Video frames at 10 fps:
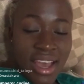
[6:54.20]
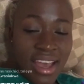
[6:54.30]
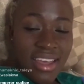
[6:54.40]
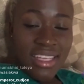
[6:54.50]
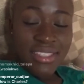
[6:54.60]

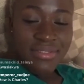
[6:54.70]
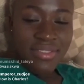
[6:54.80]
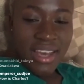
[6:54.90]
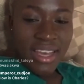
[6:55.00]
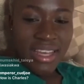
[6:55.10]
It's
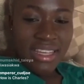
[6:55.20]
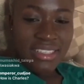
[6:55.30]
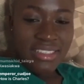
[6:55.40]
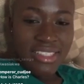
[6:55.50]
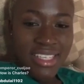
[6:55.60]
fine.
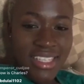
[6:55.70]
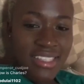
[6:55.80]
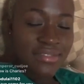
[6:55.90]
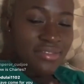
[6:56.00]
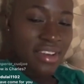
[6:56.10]

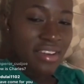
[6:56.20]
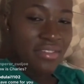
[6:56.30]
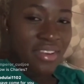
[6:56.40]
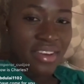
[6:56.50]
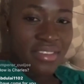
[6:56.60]
It's very,
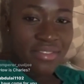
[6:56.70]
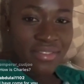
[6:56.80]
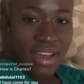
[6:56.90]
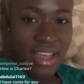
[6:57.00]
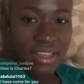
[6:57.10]
very
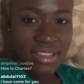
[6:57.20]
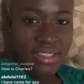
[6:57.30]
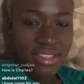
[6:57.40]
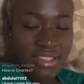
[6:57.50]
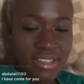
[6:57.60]
fine
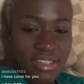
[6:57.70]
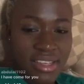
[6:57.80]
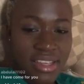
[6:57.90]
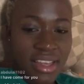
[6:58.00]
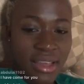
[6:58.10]

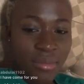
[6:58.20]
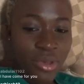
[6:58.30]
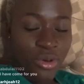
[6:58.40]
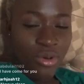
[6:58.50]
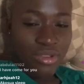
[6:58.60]

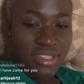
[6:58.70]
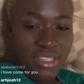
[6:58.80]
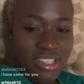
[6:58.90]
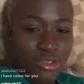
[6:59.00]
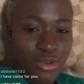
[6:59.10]
because
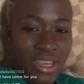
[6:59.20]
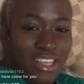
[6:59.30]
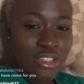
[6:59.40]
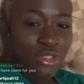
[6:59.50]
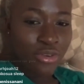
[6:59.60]
it's
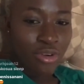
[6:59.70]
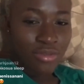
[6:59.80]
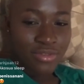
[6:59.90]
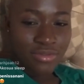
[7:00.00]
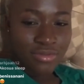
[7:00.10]
cooking
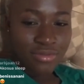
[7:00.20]
jollof.